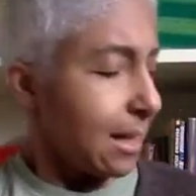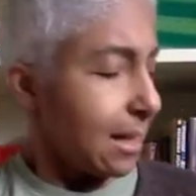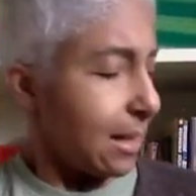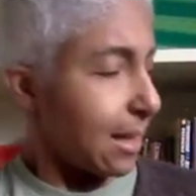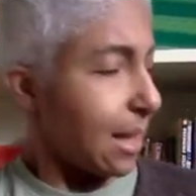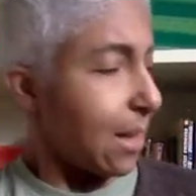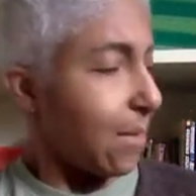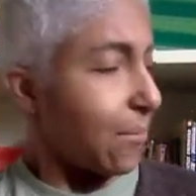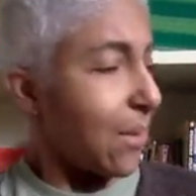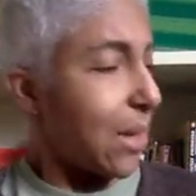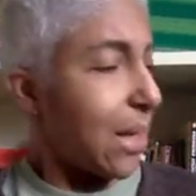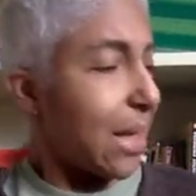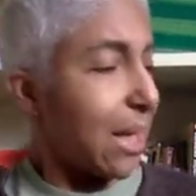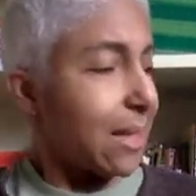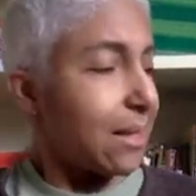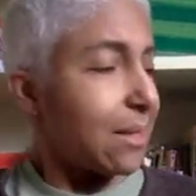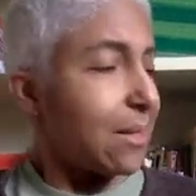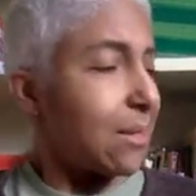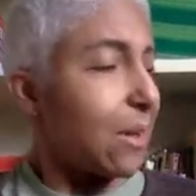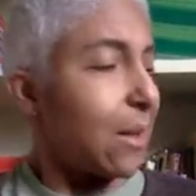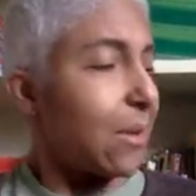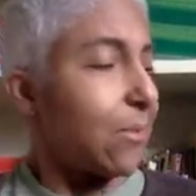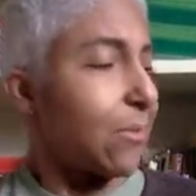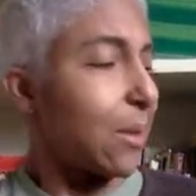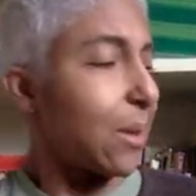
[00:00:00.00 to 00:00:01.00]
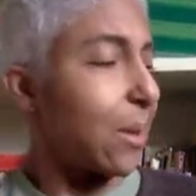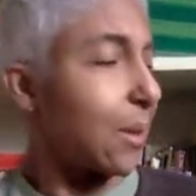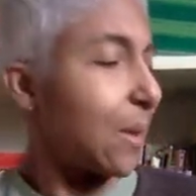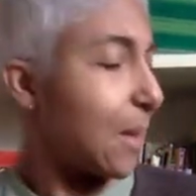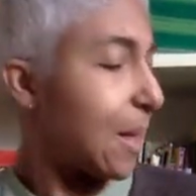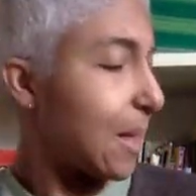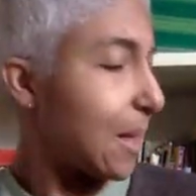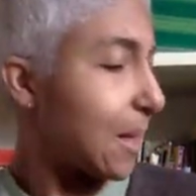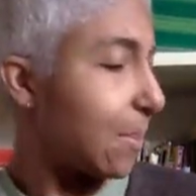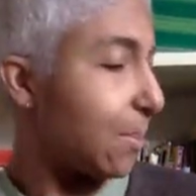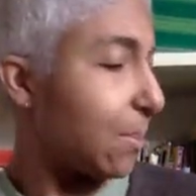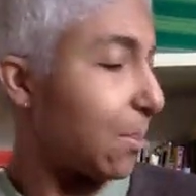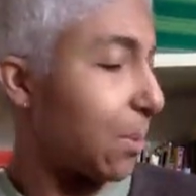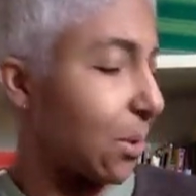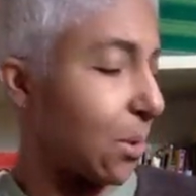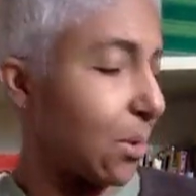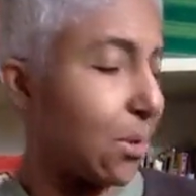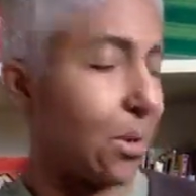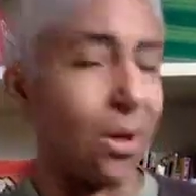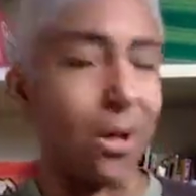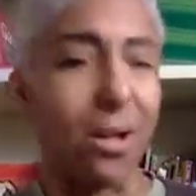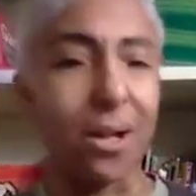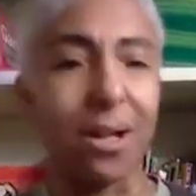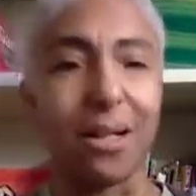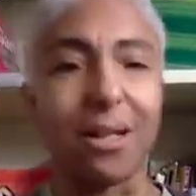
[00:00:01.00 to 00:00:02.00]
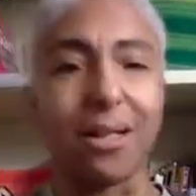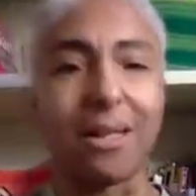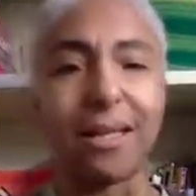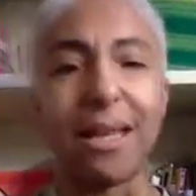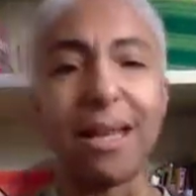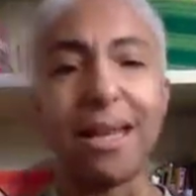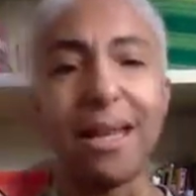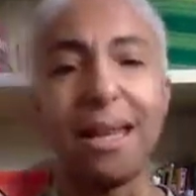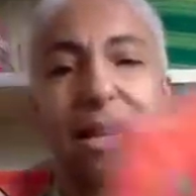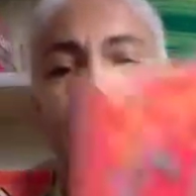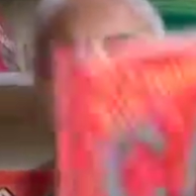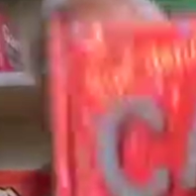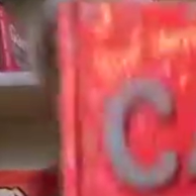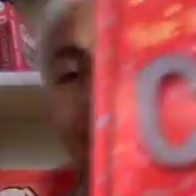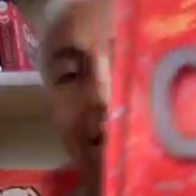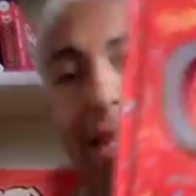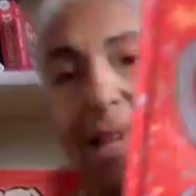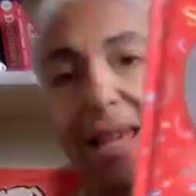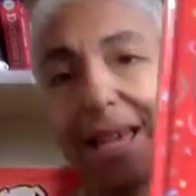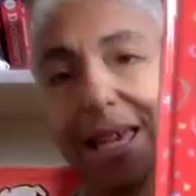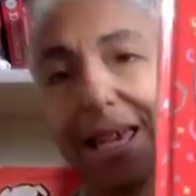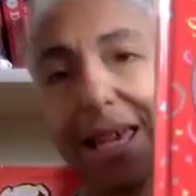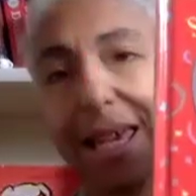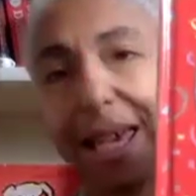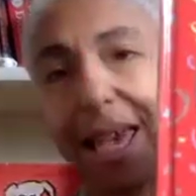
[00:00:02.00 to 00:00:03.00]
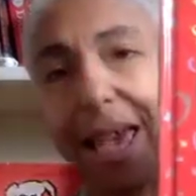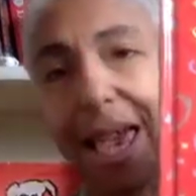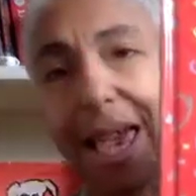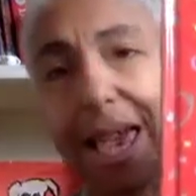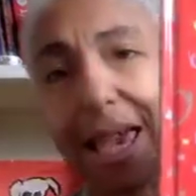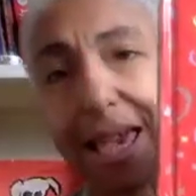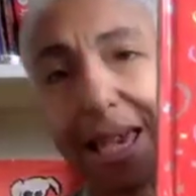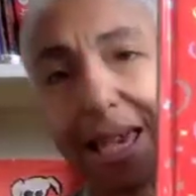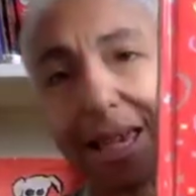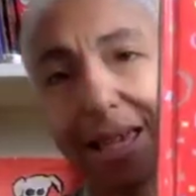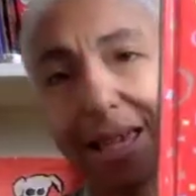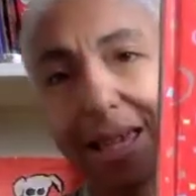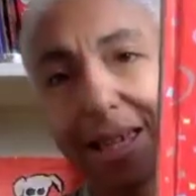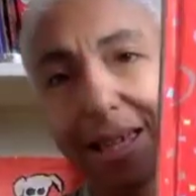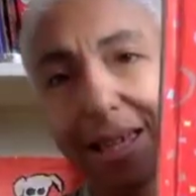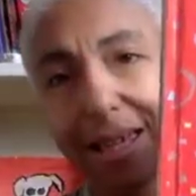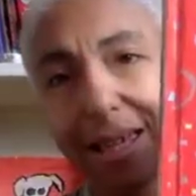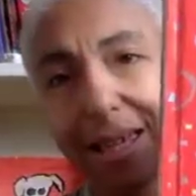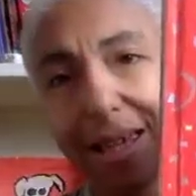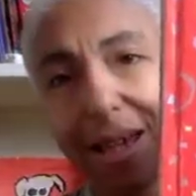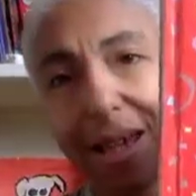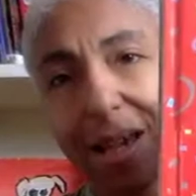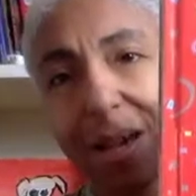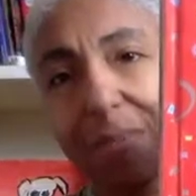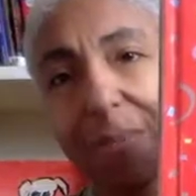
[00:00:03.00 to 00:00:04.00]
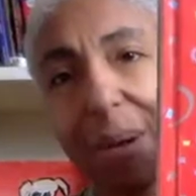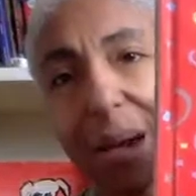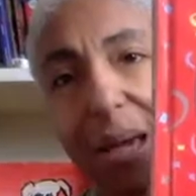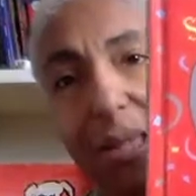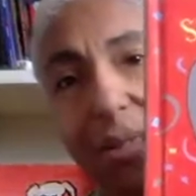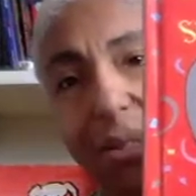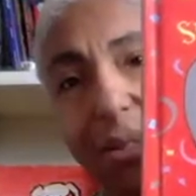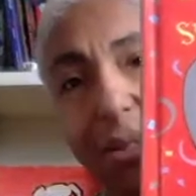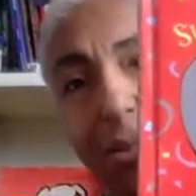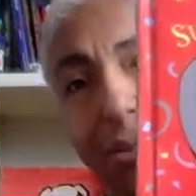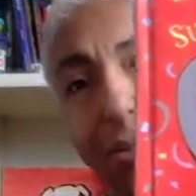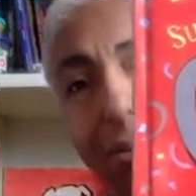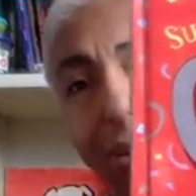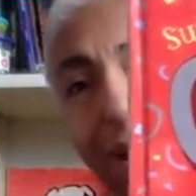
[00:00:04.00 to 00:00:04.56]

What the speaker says: that we can start with this book called Cake by Sue